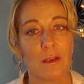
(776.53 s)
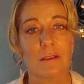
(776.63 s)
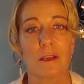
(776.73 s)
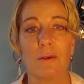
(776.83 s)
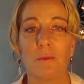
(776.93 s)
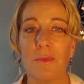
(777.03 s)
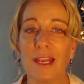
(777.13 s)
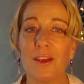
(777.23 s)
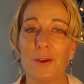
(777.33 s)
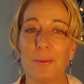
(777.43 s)
So
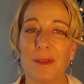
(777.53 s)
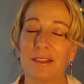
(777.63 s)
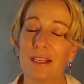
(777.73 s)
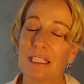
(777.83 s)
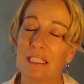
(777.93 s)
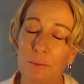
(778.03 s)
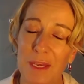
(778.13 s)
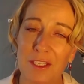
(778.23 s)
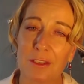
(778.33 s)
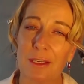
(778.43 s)
many humans,
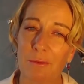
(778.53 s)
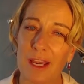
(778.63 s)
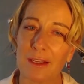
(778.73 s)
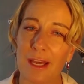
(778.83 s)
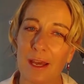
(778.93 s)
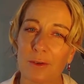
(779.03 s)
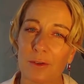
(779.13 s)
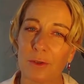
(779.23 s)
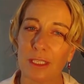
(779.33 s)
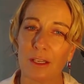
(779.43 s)
especially right now
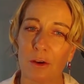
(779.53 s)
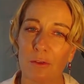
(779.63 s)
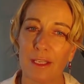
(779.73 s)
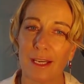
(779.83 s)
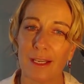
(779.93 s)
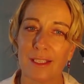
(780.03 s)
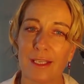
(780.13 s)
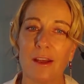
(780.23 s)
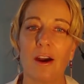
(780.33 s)
during COVID-19,